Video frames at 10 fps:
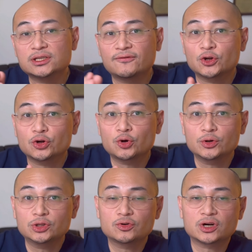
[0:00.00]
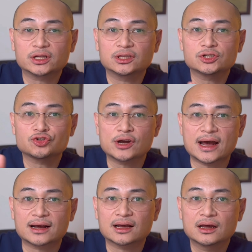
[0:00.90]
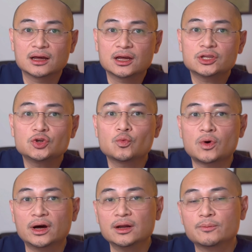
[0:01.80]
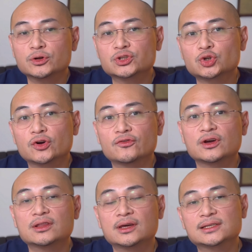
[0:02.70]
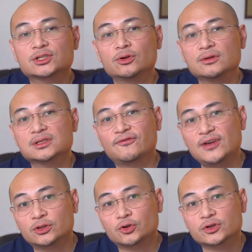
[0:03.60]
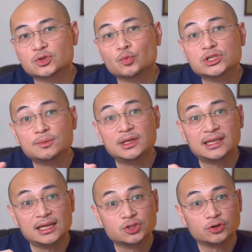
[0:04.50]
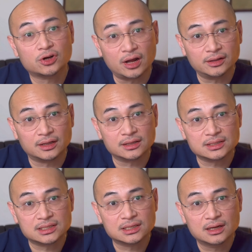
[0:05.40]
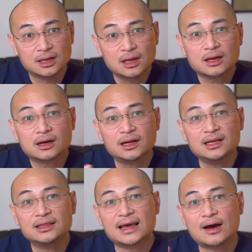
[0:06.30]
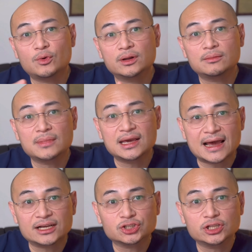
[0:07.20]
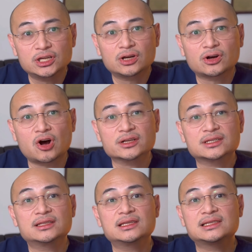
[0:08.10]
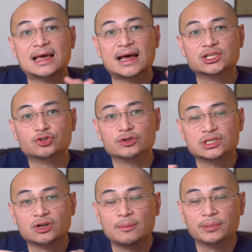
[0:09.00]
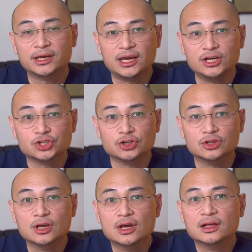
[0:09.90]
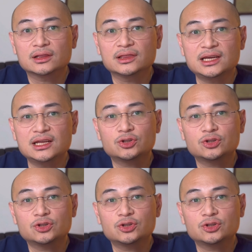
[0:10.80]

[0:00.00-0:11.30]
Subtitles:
if you're going to cut the tract, you want to preserve the external sphincters, which maintains your continence. Cutting that one may actually cause a disastrous complication leading to